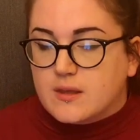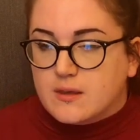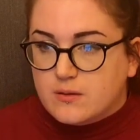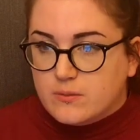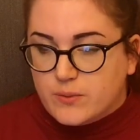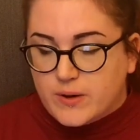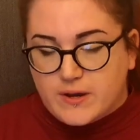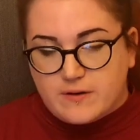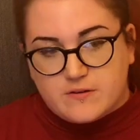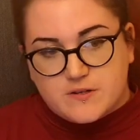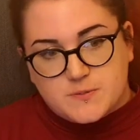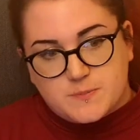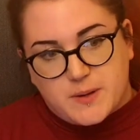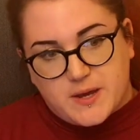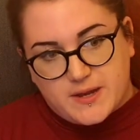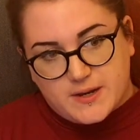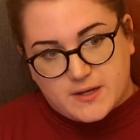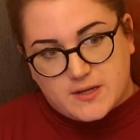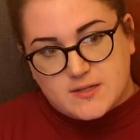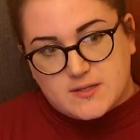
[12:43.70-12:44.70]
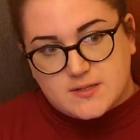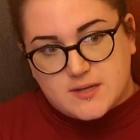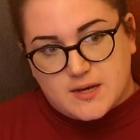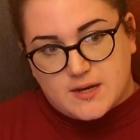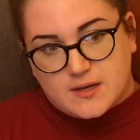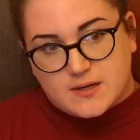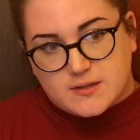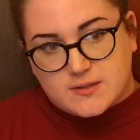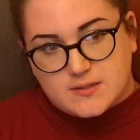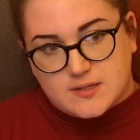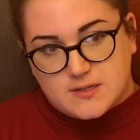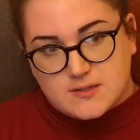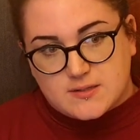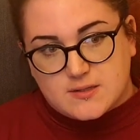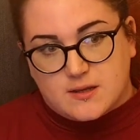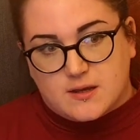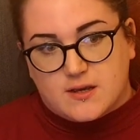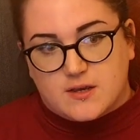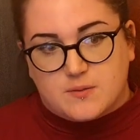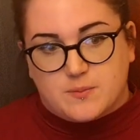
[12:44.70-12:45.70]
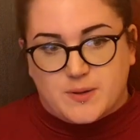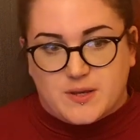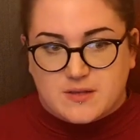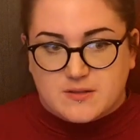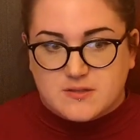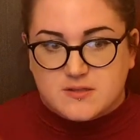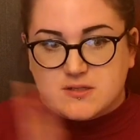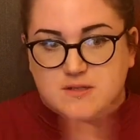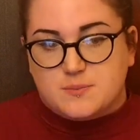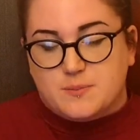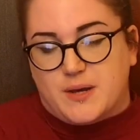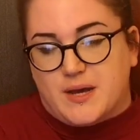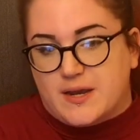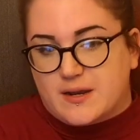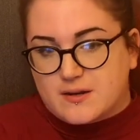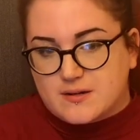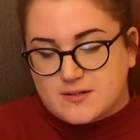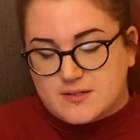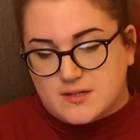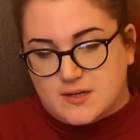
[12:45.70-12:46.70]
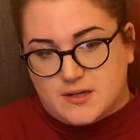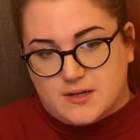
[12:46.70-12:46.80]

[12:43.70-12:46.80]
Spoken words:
Whereas panic attacks, it's like being smacked